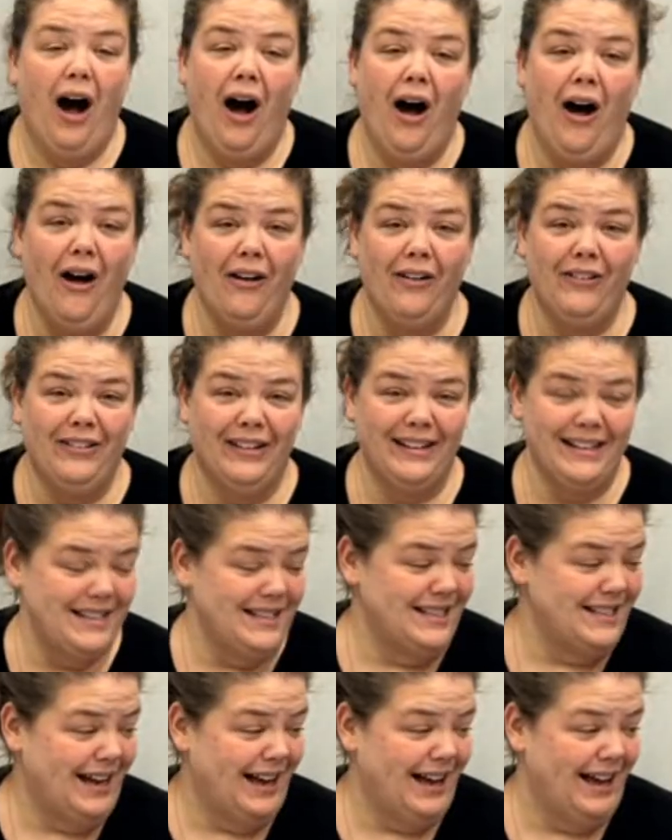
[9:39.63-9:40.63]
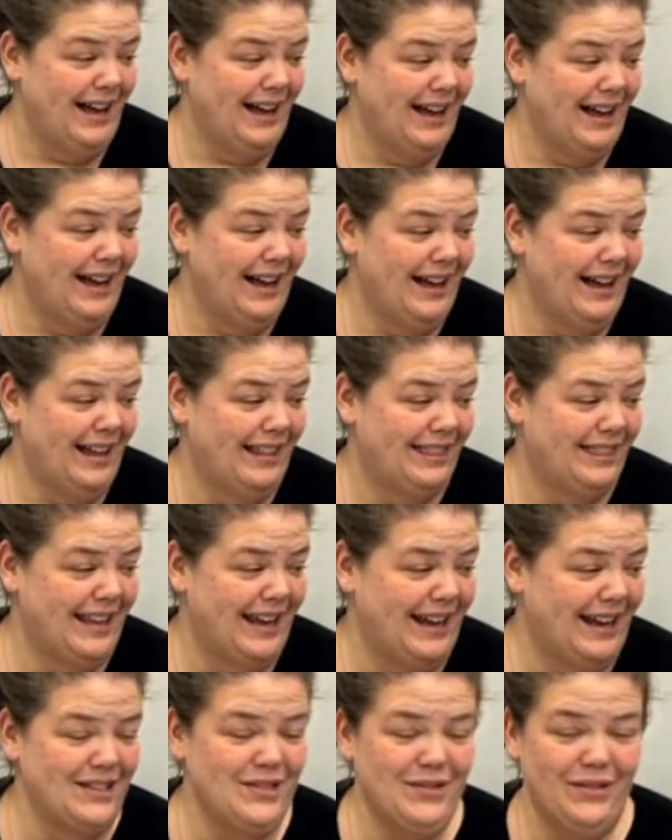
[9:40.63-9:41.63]
Oh, Krista,
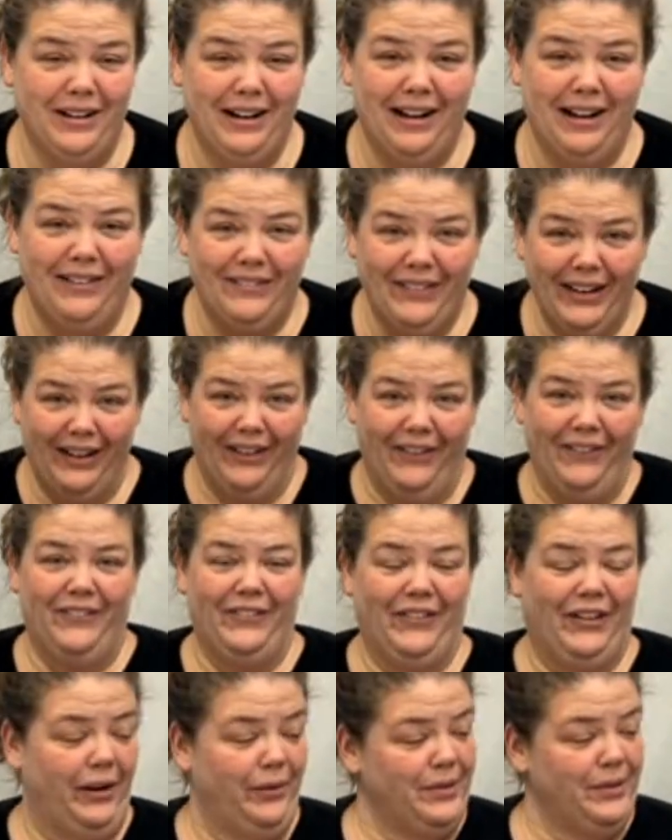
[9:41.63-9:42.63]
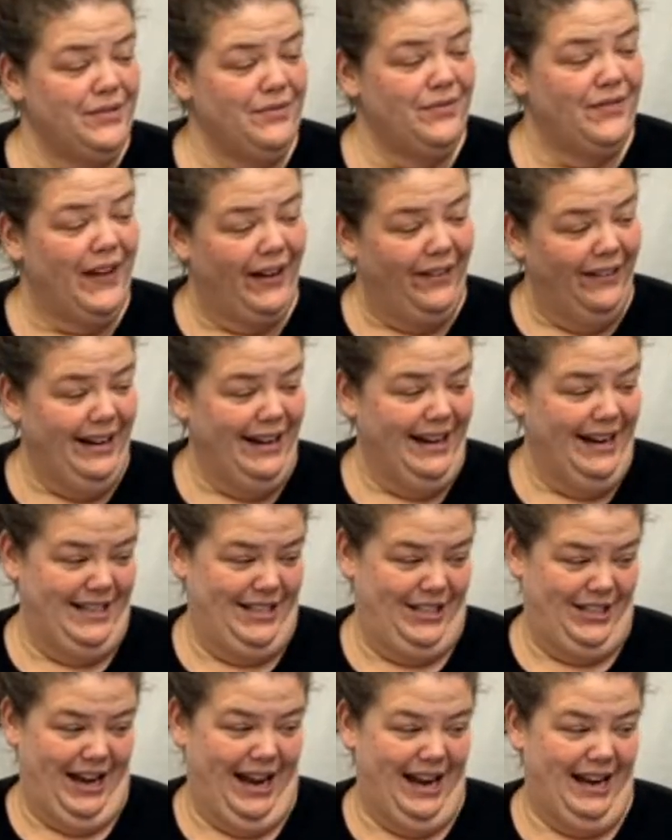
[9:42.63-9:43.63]
thanks for coming over. It was very
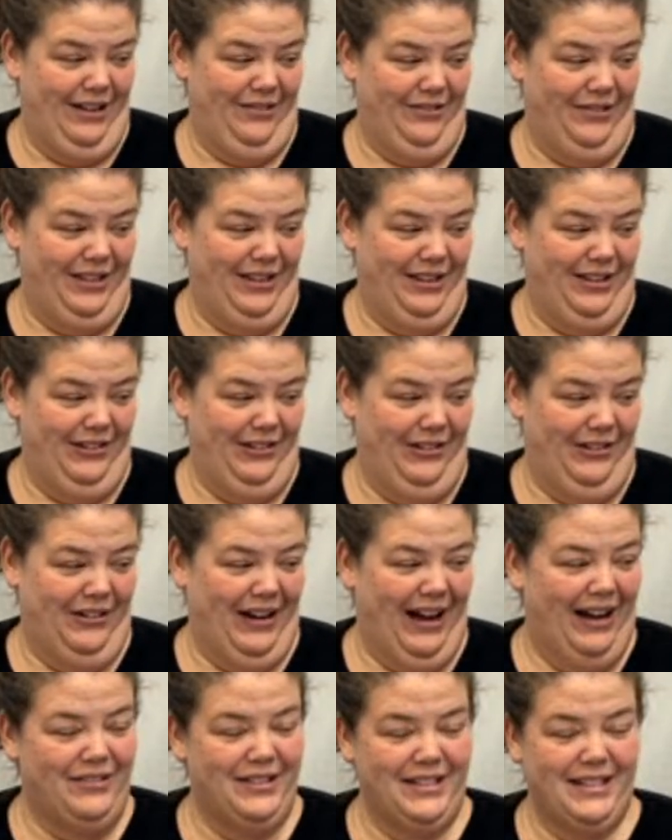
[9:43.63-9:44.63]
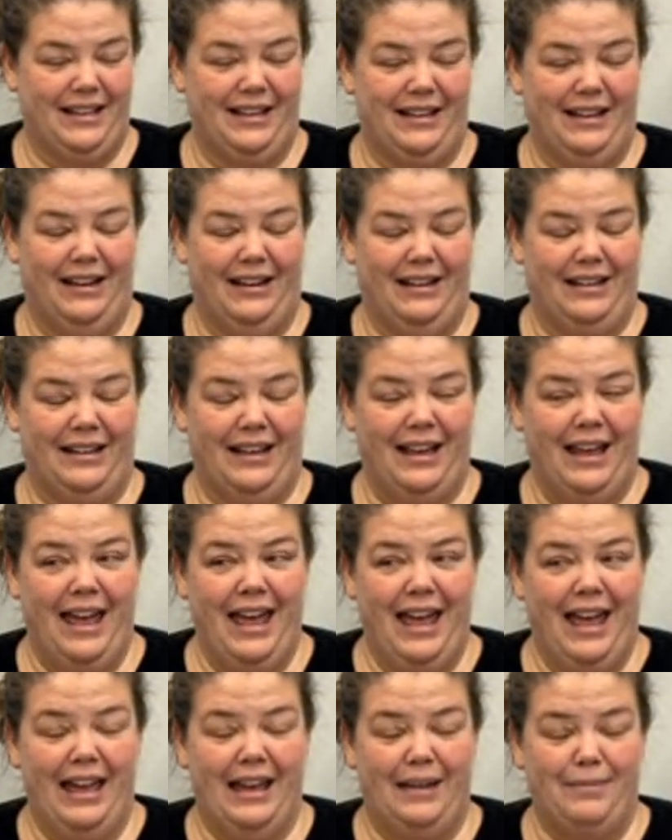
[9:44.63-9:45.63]
nice chatting with you. I was and
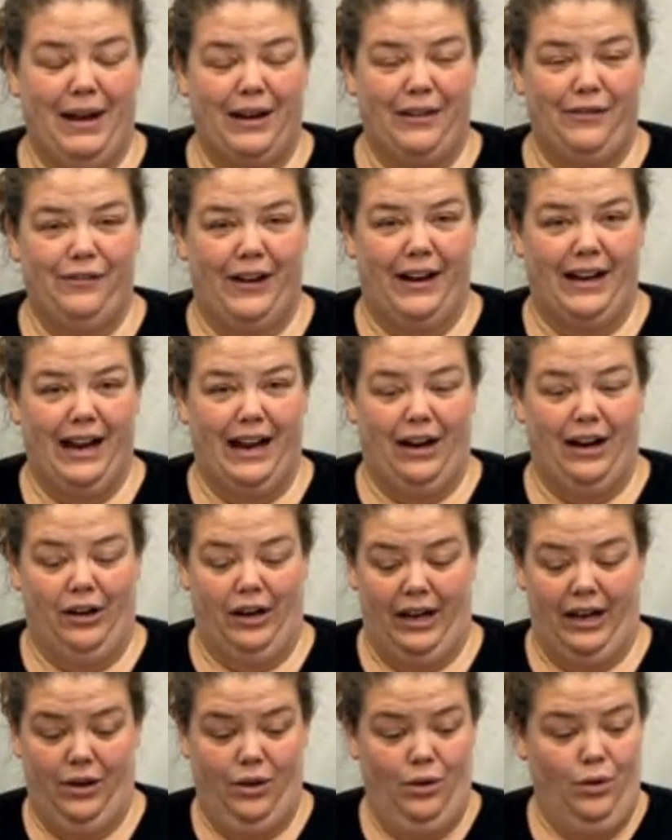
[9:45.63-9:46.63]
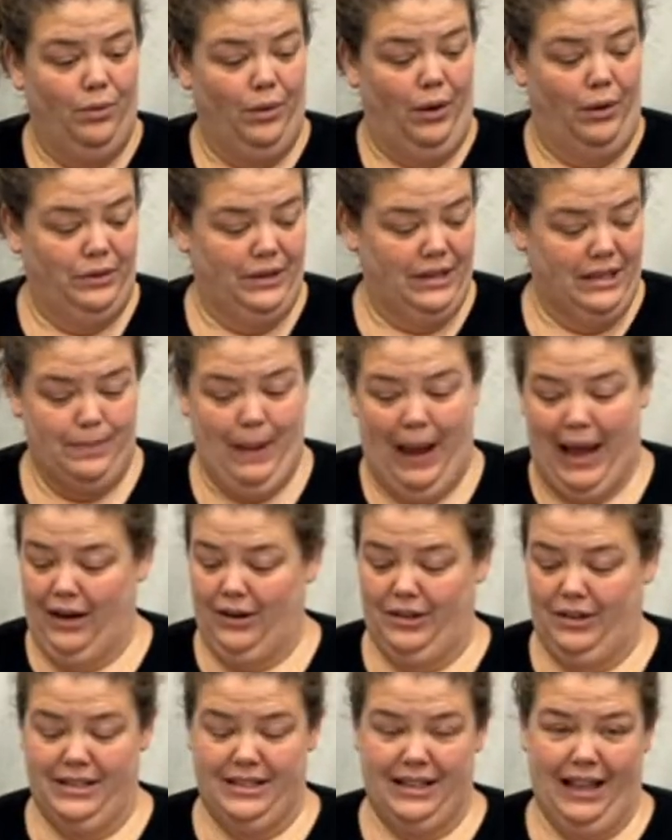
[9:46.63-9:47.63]
my friend Erin, who wrote this
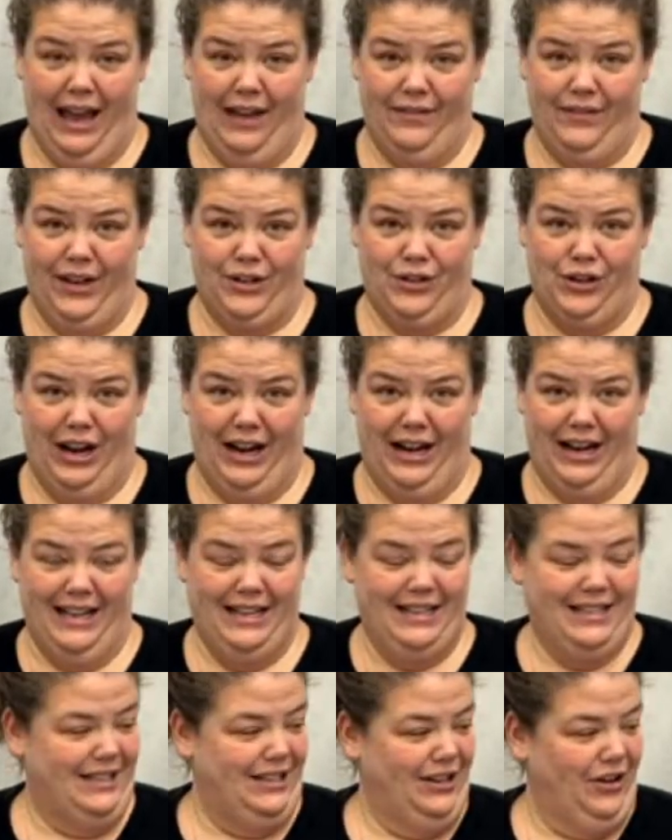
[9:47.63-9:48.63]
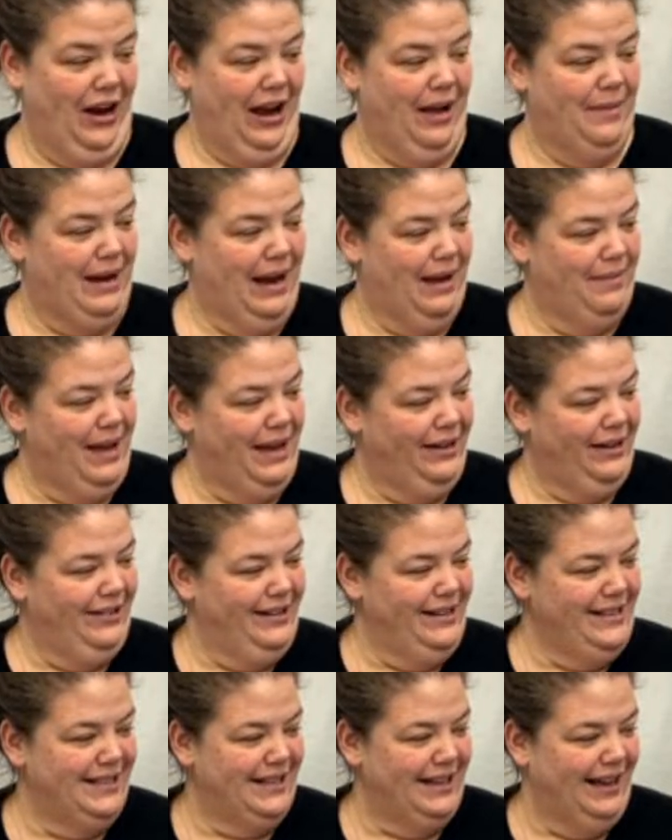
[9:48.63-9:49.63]
patterns live yesterday on Instagram, and I met
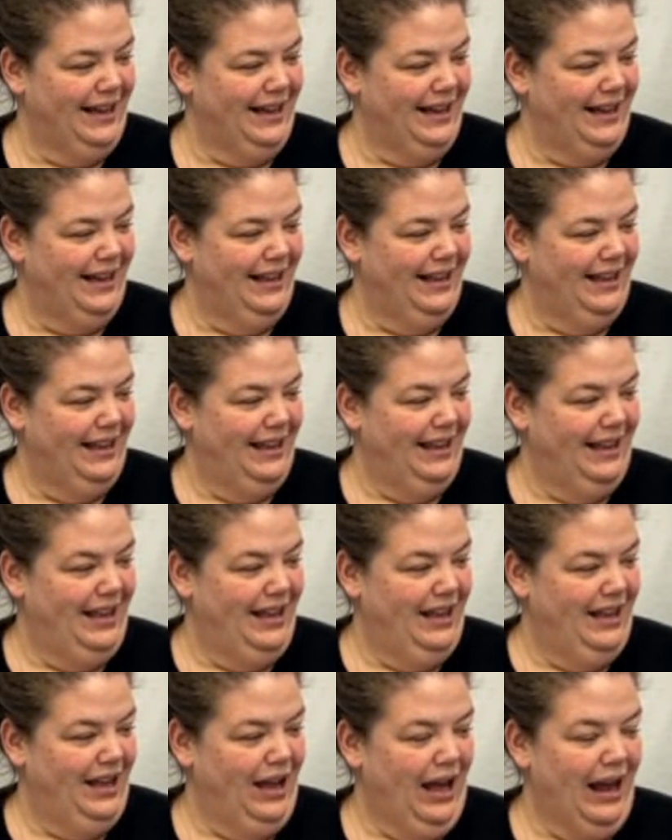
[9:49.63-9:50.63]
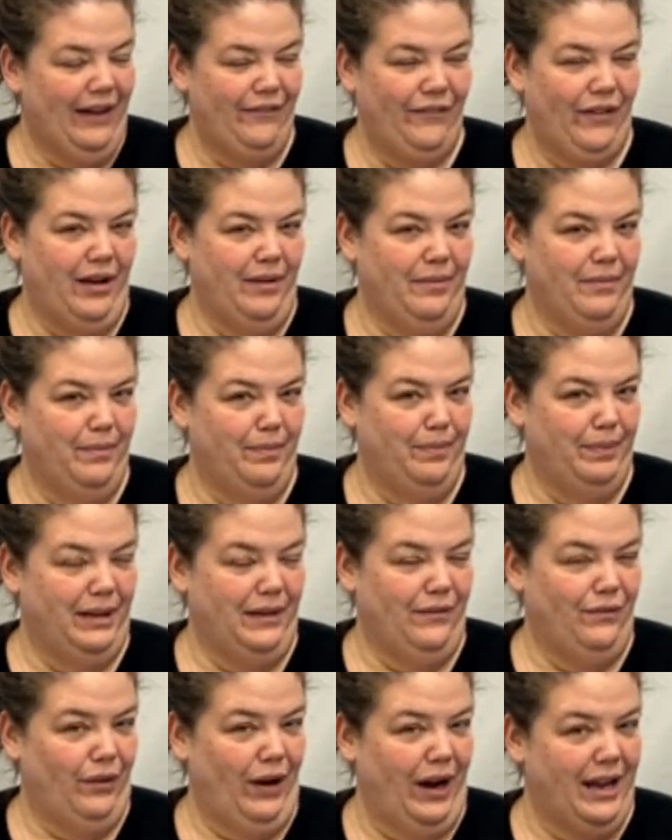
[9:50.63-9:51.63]
Krista. And if I
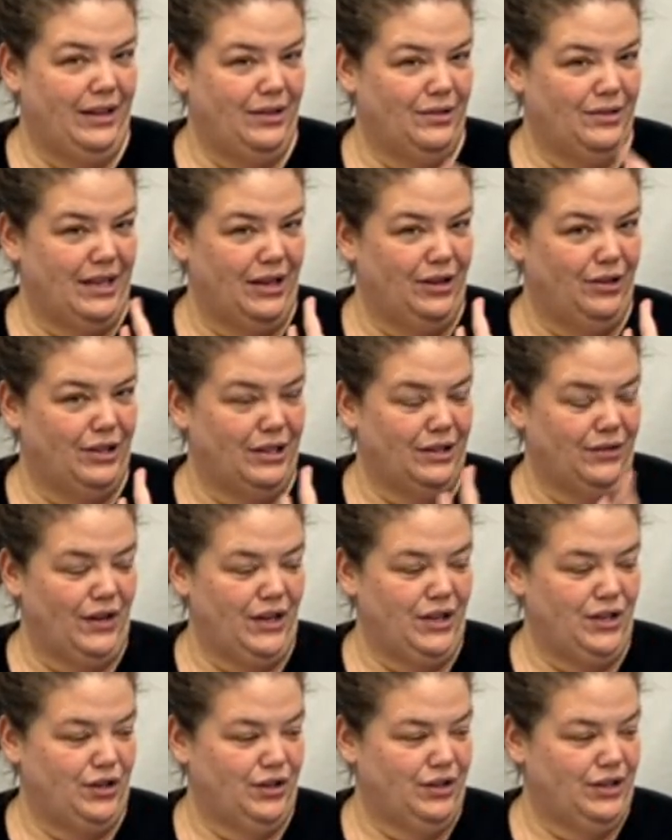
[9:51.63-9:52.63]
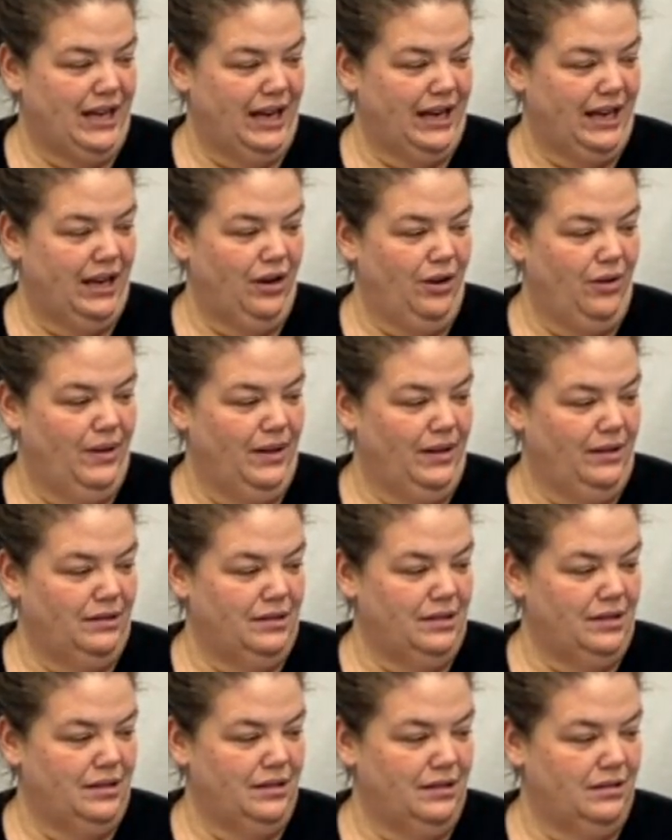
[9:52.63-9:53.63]
believe right, you said you just finished your second quilt,